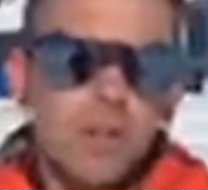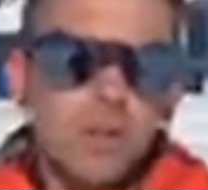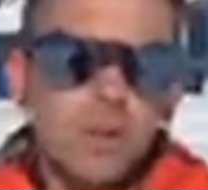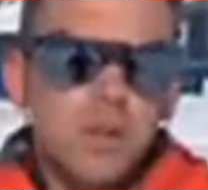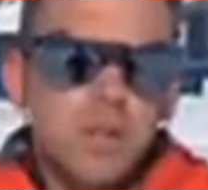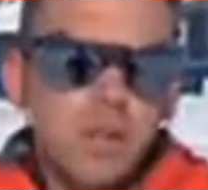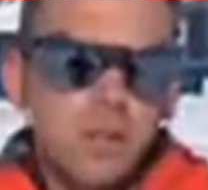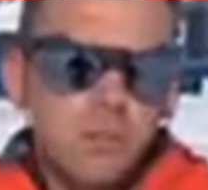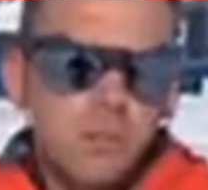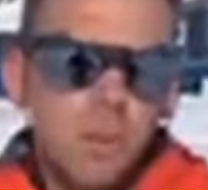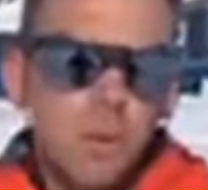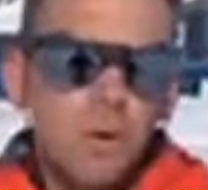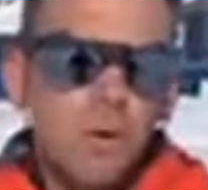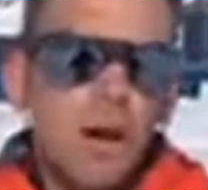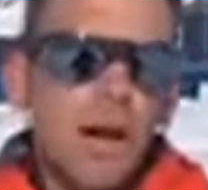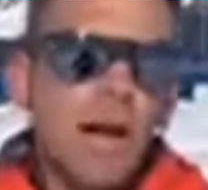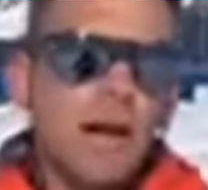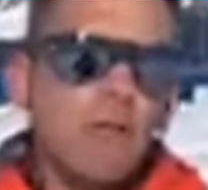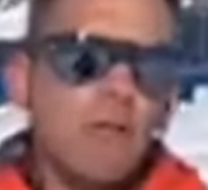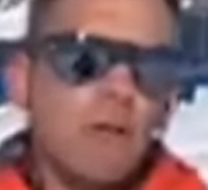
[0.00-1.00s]
So it's a
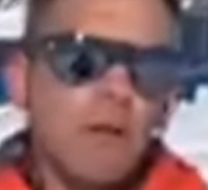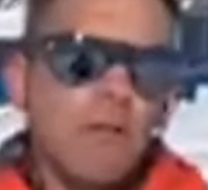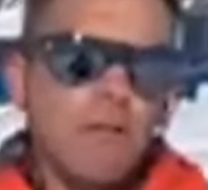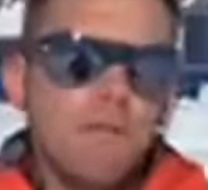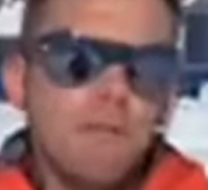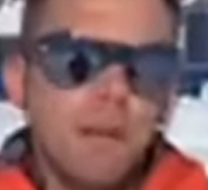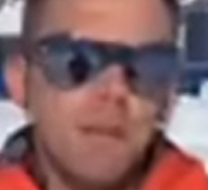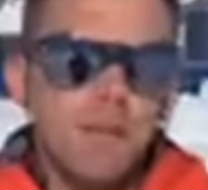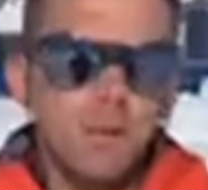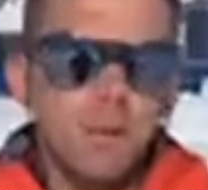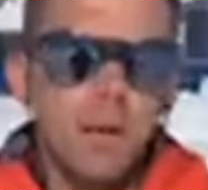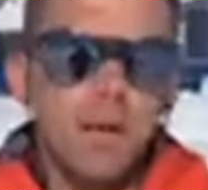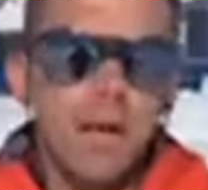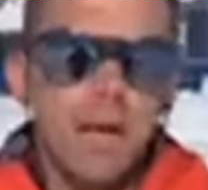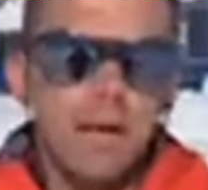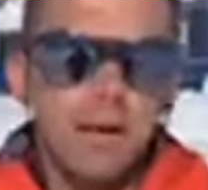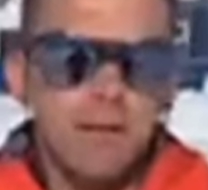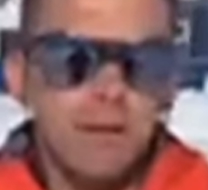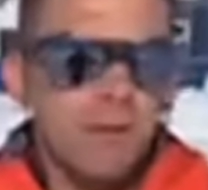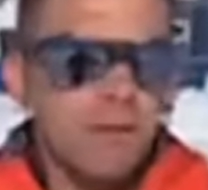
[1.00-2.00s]
smaller aircraft, fixed wing
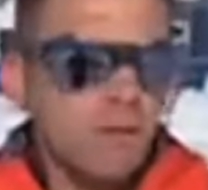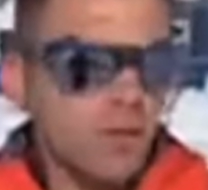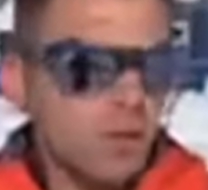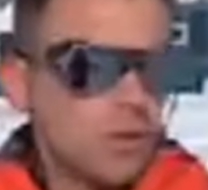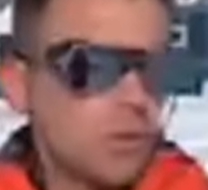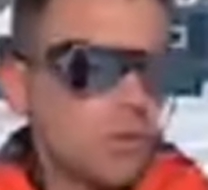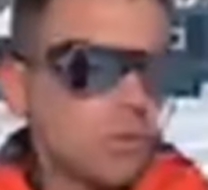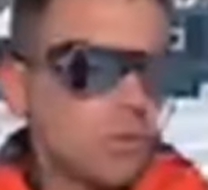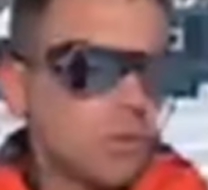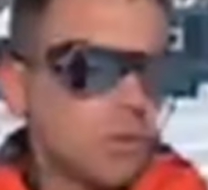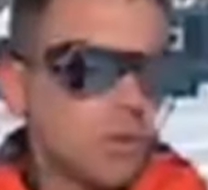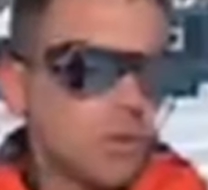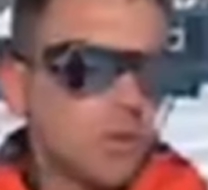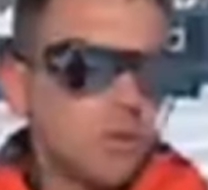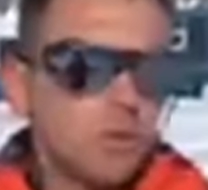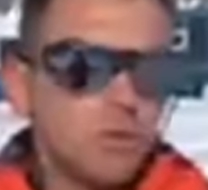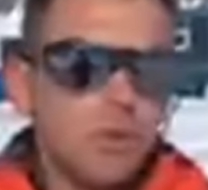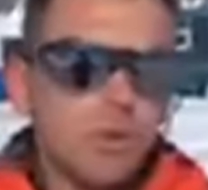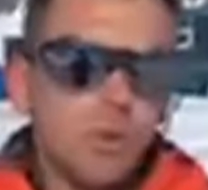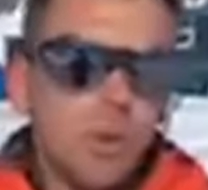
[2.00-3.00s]
aircraft, two
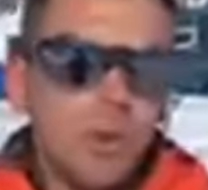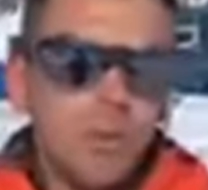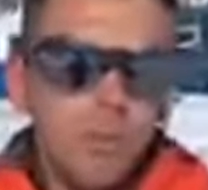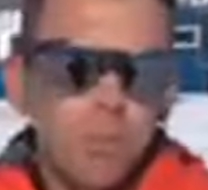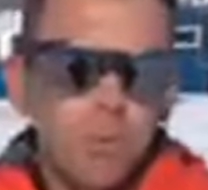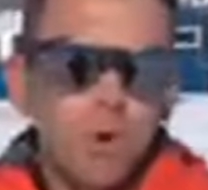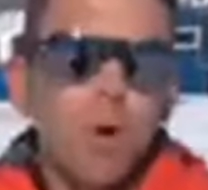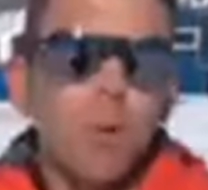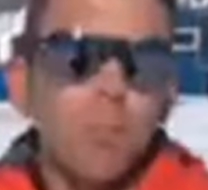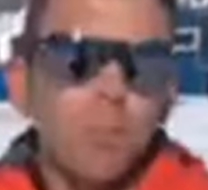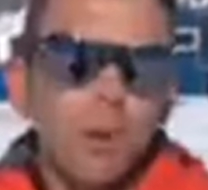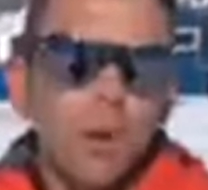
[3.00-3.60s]
twin prop,